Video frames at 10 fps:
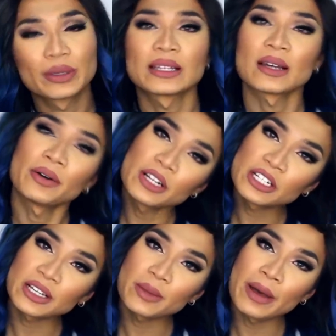because I want to
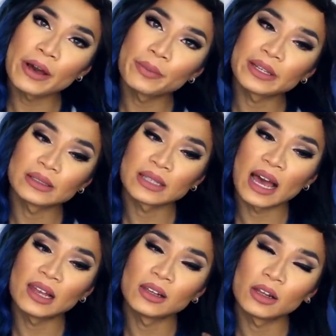check them out, because
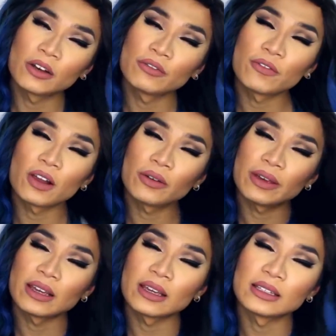I love
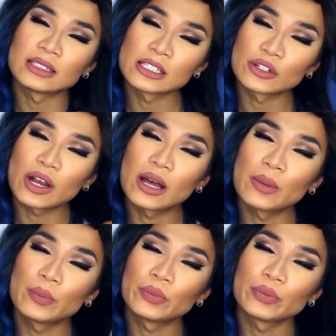following
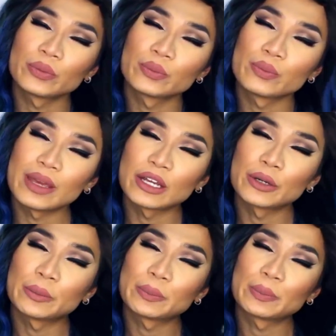Instagram
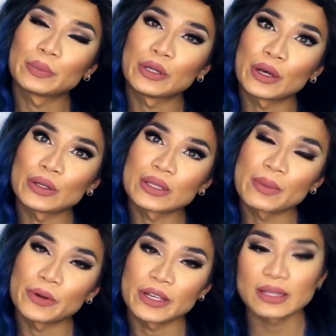makeup girls and
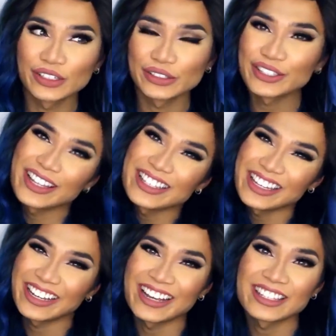boys. So that's
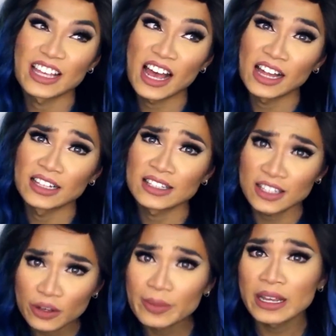it guys, I'll see
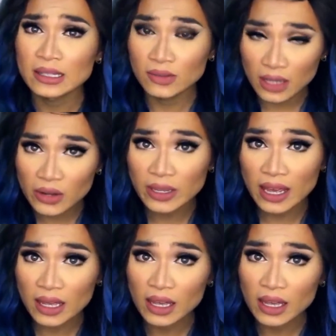you on the next video, yeah?